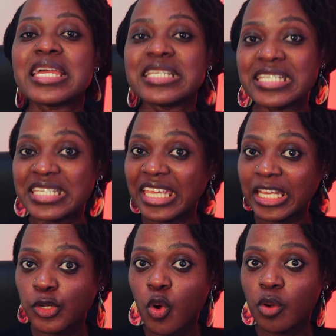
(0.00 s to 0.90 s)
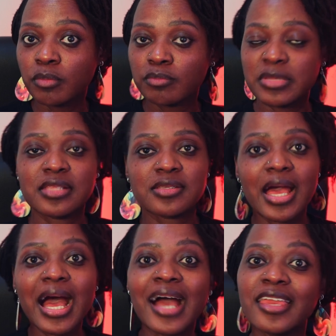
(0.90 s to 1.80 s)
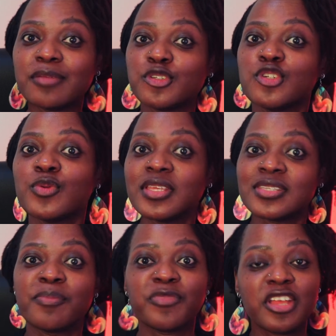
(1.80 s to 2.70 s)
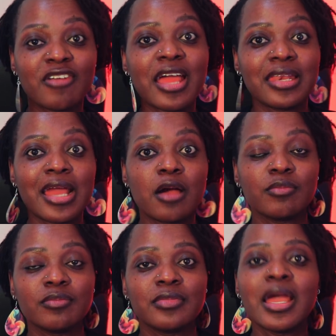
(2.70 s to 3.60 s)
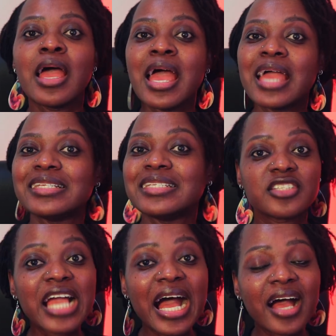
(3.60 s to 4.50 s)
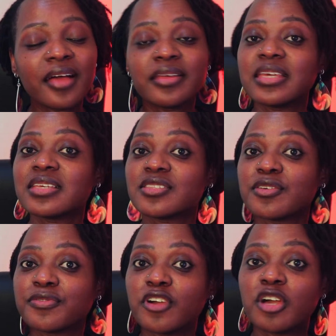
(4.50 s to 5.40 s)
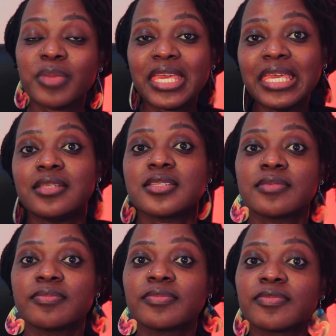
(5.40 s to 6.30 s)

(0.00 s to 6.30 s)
Ndino means I am doing something right now. Dga is the verb eat.